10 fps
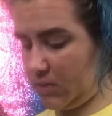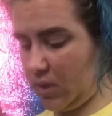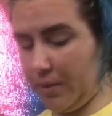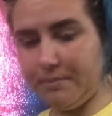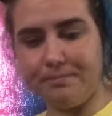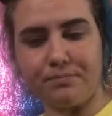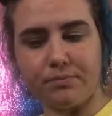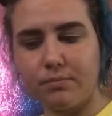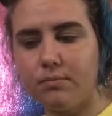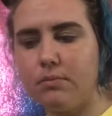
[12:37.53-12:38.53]
anyway,
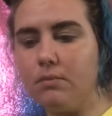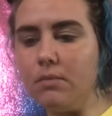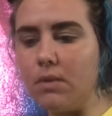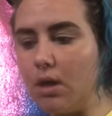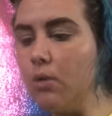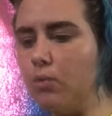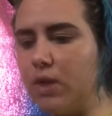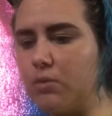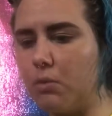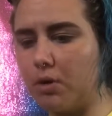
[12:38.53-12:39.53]

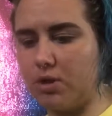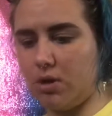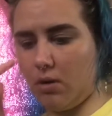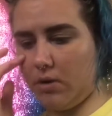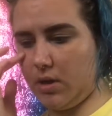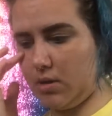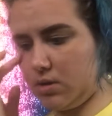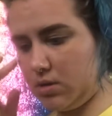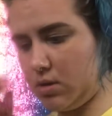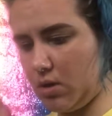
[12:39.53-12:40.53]
that's what we're gonna start with.
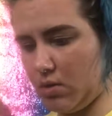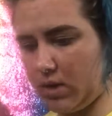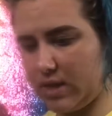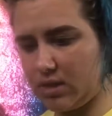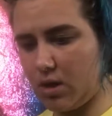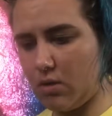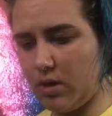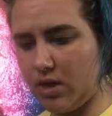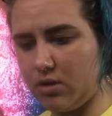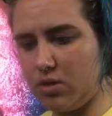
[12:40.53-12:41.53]
So let's go
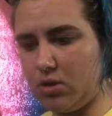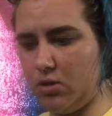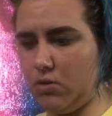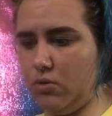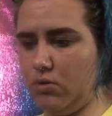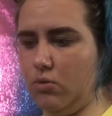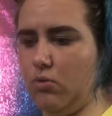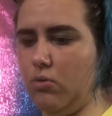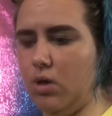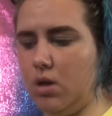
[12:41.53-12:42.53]

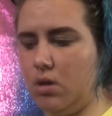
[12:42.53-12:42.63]
into